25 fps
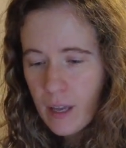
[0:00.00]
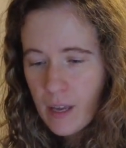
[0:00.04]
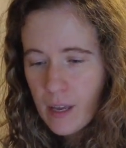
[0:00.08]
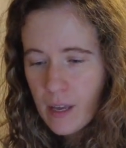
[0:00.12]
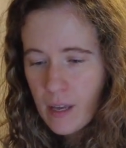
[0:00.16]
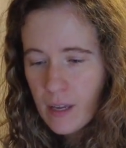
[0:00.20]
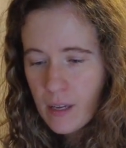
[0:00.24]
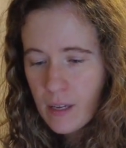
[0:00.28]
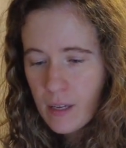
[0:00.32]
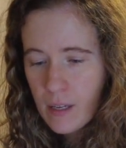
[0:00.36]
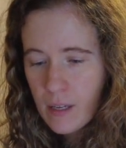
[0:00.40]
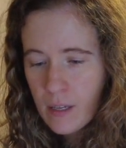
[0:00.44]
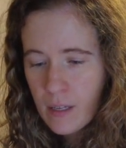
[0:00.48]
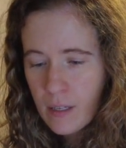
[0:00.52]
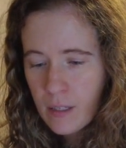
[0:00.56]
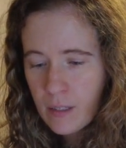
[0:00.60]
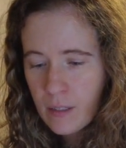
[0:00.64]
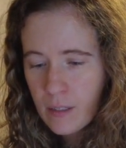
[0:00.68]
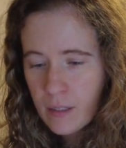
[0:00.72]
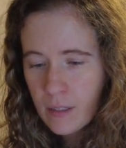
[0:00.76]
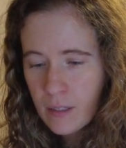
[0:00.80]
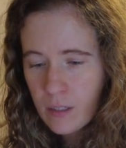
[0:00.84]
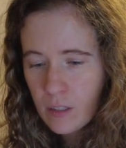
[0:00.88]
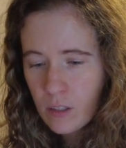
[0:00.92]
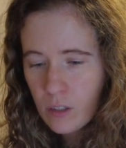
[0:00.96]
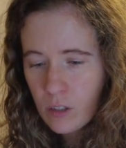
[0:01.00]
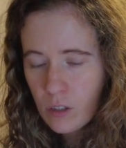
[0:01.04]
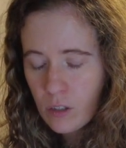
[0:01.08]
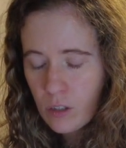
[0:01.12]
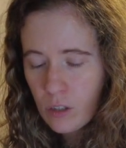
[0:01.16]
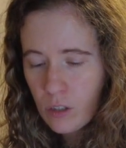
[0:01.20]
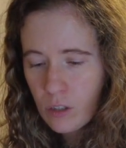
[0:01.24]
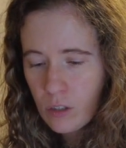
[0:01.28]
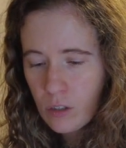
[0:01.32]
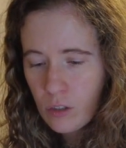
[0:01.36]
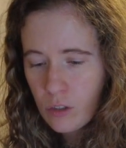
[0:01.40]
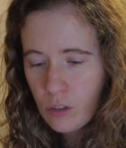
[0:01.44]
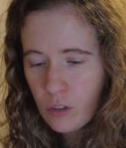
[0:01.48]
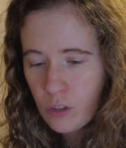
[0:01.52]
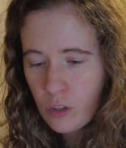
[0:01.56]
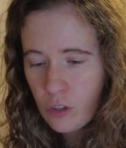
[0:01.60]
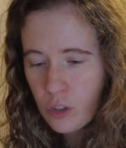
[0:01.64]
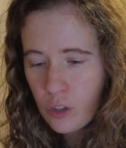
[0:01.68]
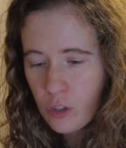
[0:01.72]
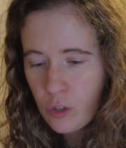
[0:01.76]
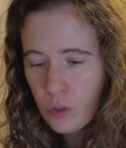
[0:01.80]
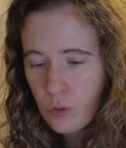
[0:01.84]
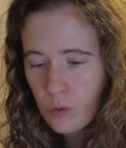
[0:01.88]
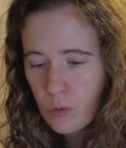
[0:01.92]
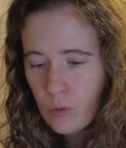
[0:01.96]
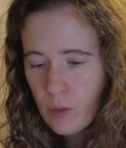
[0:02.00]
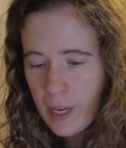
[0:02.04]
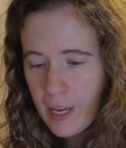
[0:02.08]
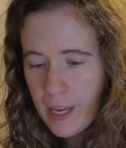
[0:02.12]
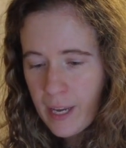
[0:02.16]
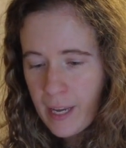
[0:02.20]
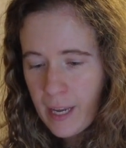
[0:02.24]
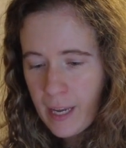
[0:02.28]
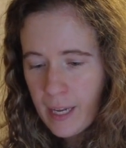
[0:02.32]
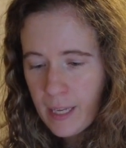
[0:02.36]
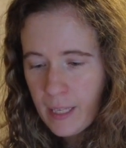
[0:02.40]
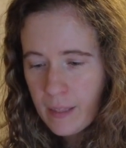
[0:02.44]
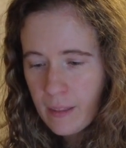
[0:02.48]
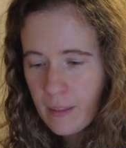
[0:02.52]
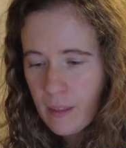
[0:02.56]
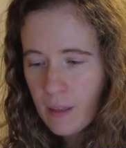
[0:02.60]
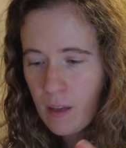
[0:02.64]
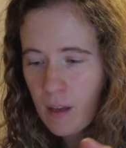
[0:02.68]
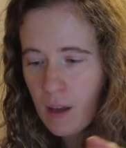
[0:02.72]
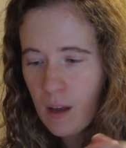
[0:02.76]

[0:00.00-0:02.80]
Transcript: ends June 8th.